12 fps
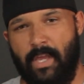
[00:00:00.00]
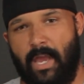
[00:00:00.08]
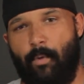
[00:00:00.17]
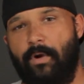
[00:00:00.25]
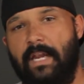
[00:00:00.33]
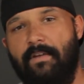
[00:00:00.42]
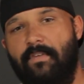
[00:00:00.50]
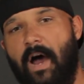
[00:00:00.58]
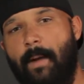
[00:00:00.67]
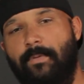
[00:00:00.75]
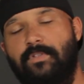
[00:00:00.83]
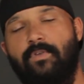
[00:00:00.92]
And we're going to have the
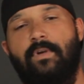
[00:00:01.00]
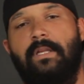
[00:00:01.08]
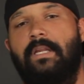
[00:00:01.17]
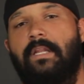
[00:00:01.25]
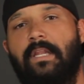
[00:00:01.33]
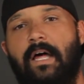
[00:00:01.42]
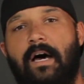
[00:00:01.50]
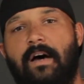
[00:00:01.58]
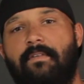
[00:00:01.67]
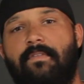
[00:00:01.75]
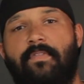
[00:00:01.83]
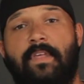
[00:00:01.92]
opportunity to
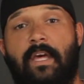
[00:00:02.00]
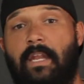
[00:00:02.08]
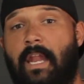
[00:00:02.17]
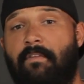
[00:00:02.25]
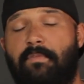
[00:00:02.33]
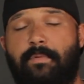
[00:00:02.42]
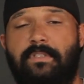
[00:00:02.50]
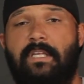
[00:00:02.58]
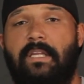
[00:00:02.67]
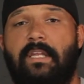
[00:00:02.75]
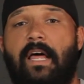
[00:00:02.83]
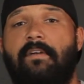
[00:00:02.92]
love the unlovable, to
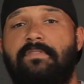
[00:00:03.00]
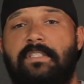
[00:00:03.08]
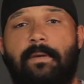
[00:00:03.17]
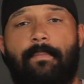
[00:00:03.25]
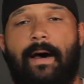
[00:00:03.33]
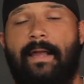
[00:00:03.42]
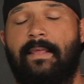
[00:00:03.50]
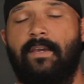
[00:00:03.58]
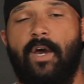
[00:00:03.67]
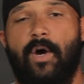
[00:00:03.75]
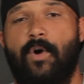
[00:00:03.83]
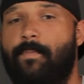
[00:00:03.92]
love somebody
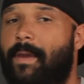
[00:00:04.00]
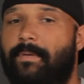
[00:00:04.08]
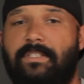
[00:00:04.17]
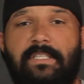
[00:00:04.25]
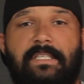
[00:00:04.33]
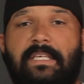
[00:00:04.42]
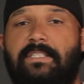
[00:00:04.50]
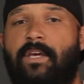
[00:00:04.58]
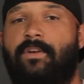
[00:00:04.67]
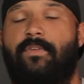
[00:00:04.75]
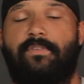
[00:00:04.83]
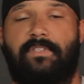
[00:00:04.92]
who maybe just gets
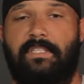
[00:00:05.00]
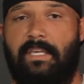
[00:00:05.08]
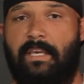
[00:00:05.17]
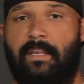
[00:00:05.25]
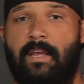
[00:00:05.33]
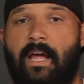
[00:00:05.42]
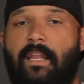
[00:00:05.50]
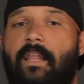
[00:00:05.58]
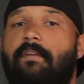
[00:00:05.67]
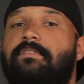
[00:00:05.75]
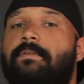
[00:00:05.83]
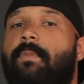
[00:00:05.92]
under their skin,
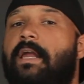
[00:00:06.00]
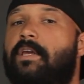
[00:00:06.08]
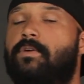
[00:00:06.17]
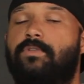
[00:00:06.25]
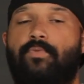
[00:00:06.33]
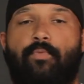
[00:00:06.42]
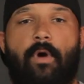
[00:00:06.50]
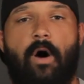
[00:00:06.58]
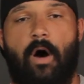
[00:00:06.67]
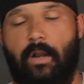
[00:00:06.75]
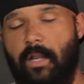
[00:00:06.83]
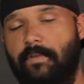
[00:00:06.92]
love somebody who's
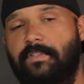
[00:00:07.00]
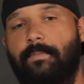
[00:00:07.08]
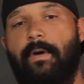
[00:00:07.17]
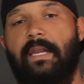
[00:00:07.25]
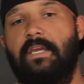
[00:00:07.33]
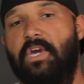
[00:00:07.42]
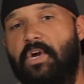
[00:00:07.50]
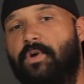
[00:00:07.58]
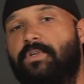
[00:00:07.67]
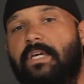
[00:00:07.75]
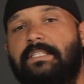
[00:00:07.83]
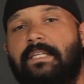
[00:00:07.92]
wrong, love somebody
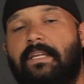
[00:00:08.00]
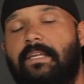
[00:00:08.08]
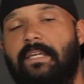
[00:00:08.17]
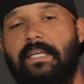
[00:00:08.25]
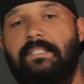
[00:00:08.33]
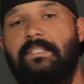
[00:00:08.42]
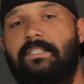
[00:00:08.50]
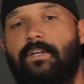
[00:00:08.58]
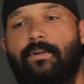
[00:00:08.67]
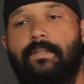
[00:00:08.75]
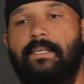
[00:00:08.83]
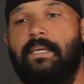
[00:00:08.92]
who doesn't
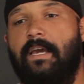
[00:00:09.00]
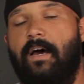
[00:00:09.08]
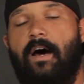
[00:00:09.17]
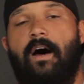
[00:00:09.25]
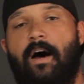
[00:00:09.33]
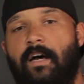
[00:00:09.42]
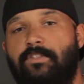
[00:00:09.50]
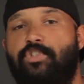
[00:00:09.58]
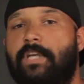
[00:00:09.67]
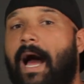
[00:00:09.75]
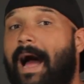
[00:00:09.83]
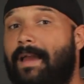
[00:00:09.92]
necessarily
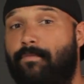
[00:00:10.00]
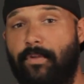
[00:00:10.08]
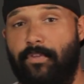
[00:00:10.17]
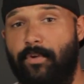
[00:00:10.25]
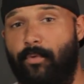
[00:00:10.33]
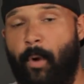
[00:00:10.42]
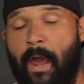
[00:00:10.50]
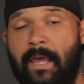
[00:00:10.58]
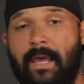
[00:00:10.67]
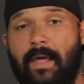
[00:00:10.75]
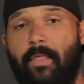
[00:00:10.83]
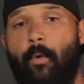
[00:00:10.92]
jive with you right.
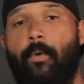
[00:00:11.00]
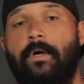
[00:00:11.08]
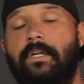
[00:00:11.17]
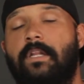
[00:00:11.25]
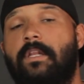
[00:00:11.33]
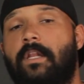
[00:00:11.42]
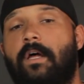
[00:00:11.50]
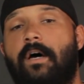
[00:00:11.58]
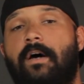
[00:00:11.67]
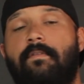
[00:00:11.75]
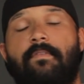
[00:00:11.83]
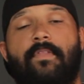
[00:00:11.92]
That we're going to
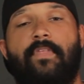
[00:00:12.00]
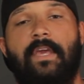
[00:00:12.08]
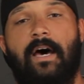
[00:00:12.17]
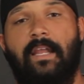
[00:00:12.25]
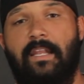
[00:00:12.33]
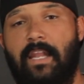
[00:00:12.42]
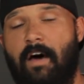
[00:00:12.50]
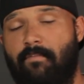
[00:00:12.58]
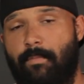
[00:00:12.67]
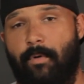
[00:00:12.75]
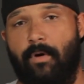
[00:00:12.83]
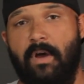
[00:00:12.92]
love the
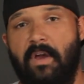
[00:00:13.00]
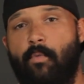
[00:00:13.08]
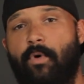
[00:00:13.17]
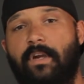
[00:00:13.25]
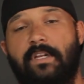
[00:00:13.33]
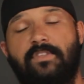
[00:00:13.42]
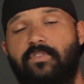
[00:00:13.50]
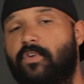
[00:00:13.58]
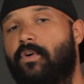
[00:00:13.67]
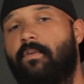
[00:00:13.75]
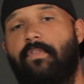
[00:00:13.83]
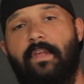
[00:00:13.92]
unlovable, we're going to
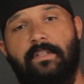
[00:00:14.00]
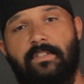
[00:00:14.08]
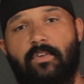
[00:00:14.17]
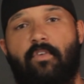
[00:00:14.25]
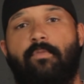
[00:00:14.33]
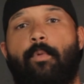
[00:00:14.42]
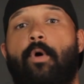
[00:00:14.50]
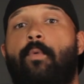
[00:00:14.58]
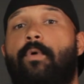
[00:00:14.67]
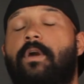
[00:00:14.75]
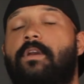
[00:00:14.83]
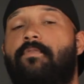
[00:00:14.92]
serve the unservable, and
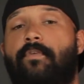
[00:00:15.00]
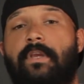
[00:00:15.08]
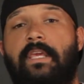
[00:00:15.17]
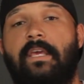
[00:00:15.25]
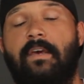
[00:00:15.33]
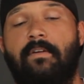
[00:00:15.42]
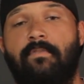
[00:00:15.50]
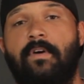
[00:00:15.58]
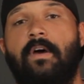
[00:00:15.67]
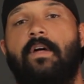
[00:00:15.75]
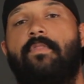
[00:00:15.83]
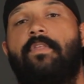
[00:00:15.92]
we're going to forgive
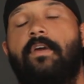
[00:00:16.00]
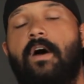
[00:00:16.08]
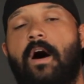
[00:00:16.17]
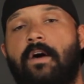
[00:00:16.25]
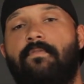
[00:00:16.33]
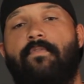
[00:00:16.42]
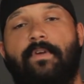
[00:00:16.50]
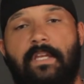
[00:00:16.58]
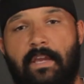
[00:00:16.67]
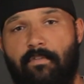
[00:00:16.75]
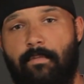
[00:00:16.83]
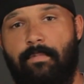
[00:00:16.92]
the
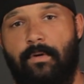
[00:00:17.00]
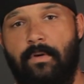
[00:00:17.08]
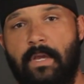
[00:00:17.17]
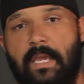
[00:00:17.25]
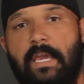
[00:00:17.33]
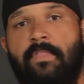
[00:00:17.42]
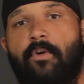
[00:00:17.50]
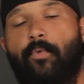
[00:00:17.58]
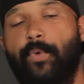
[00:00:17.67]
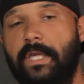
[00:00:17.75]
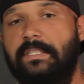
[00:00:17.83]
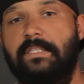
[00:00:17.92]
unforgivable. And the
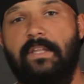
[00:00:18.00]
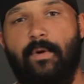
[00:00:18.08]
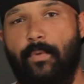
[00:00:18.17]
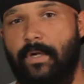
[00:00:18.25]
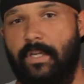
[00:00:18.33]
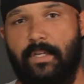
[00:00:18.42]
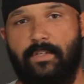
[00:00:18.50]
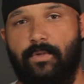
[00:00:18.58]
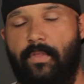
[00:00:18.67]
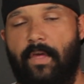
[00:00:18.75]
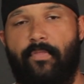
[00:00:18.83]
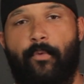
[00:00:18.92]
reason that we're going to do
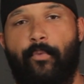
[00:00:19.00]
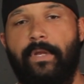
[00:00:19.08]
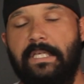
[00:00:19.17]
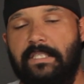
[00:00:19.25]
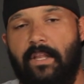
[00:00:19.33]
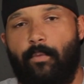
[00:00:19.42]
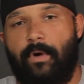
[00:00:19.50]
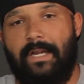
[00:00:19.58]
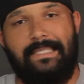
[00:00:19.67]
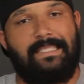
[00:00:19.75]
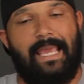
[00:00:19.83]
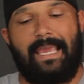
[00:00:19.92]
that, the reason that we're
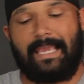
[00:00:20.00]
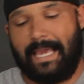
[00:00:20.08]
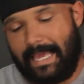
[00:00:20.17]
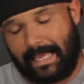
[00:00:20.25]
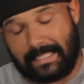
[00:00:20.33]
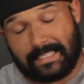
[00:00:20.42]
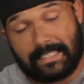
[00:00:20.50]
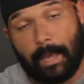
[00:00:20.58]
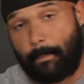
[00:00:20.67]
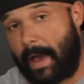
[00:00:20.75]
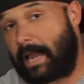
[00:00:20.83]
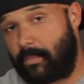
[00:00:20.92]
going to take and
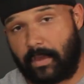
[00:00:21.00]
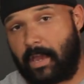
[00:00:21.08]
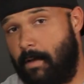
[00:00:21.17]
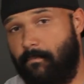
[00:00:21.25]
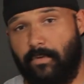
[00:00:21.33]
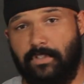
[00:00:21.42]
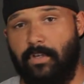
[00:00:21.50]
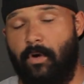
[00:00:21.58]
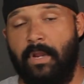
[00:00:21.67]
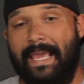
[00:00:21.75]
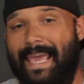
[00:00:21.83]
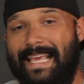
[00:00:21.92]
step out of the comfort zone
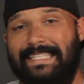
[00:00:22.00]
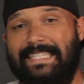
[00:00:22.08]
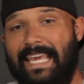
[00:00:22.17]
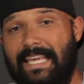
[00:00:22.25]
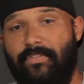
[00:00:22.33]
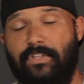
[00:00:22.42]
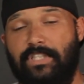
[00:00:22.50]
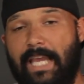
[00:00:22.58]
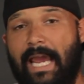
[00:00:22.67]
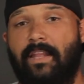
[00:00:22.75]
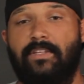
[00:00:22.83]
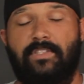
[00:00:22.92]
and take the
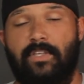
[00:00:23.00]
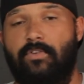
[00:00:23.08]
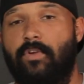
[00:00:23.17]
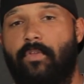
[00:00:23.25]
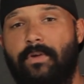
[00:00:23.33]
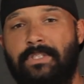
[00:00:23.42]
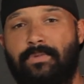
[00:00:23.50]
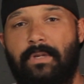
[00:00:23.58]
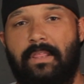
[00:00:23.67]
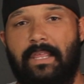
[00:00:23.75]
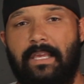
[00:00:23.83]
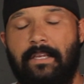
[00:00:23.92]
challenge to do those 3
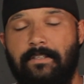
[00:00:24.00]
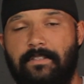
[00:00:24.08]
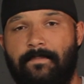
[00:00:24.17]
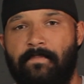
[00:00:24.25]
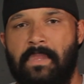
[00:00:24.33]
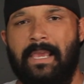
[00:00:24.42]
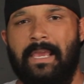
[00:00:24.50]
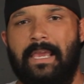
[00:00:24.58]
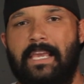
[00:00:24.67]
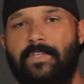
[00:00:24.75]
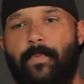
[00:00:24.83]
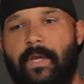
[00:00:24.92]
things
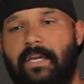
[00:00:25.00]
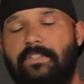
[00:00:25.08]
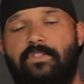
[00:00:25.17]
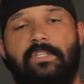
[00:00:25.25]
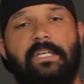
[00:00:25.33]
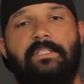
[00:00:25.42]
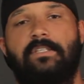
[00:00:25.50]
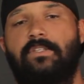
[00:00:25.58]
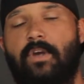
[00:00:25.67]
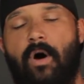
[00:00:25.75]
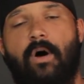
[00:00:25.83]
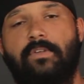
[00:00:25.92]
is because Jesus
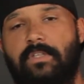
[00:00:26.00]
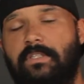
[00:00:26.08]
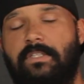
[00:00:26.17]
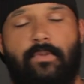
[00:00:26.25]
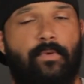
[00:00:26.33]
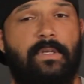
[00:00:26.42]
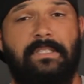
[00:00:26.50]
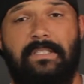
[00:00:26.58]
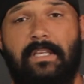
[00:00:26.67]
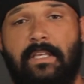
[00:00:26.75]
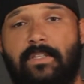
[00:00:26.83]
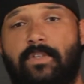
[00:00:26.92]
calls us through
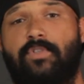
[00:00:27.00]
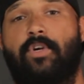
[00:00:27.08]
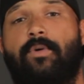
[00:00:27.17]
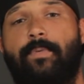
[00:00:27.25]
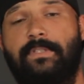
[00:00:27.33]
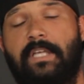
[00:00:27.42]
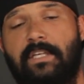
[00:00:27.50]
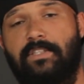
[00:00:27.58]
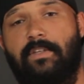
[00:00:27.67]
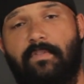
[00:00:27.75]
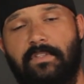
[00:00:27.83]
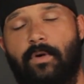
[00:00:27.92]
his
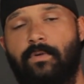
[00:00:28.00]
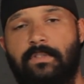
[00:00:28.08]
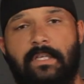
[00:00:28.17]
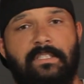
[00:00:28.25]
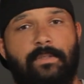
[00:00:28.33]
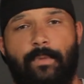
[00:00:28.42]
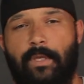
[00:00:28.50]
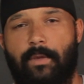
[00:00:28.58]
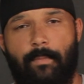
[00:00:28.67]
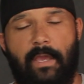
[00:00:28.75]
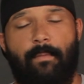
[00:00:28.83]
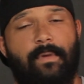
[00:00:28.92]
interpretation of these Old Testament
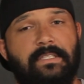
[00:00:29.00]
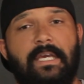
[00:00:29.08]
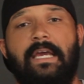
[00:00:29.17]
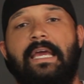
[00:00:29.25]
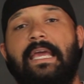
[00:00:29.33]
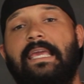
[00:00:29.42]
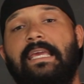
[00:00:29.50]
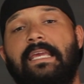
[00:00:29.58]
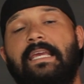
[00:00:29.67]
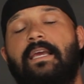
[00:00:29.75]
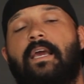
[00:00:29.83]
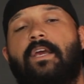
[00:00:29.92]
commandments.
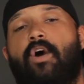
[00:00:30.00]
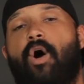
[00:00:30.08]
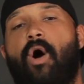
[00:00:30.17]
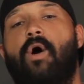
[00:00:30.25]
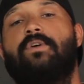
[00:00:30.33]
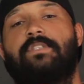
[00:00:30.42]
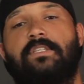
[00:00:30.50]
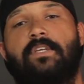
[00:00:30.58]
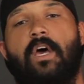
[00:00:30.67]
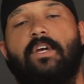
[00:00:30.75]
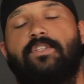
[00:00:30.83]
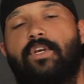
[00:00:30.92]
He calls
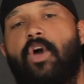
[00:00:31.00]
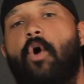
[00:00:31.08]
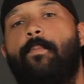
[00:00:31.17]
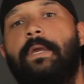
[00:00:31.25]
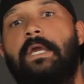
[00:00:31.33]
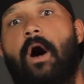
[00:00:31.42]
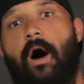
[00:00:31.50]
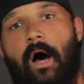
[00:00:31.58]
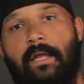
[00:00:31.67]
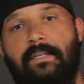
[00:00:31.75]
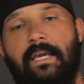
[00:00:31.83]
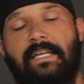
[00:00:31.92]
us to go
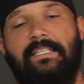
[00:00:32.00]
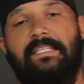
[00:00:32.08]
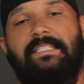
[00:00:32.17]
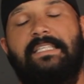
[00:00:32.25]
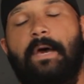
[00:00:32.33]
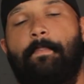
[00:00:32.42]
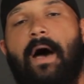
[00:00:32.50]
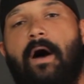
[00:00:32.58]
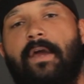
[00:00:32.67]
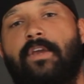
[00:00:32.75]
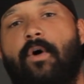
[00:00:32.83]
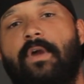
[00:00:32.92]
beyond, to step
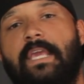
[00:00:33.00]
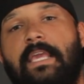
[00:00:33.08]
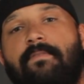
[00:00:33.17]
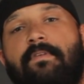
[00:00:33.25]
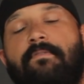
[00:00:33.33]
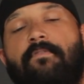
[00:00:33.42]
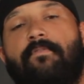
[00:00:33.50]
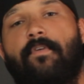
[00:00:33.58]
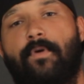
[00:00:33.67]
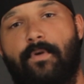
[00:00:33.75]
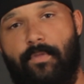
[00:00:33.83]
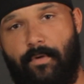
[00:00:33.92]
out and go even
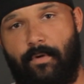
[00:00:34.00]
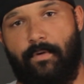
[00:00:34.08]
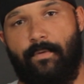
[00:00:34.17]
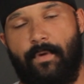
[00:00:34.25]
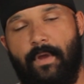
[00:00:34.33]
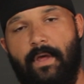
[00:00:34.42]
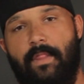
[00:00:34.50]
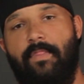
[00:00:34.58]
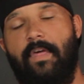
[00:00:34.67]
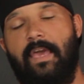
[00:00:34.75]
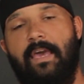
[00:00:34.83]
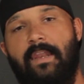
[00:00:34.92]
further
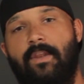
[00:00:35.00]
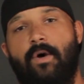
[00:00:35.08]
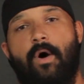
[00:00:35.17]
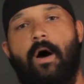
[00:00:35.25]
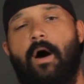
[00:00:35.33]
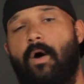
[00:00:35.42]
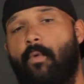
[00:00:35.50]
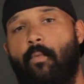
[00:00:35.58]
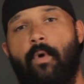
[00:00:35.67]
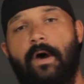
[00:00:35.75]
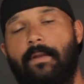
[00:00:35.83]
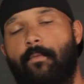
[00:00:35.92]
than
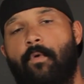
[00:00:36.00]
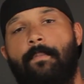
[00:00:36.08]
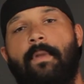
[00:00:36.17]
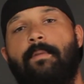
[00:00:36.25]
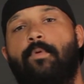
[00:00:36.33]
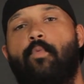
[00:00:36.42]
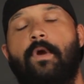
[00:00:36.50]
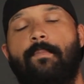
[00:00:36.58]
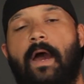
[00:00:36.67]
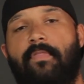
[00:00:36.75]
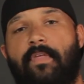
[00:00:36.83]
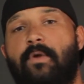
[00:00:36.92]
what maybe we
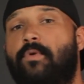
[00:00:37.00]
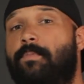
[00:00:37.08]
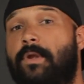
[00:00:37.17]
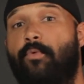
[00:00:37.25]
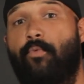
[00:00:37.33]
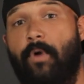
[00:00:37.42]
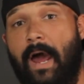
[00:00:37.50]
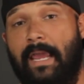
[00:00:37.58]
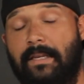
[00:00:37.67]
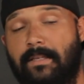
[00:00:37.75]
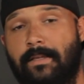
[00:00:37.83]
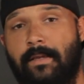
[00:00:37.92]
might think would be right.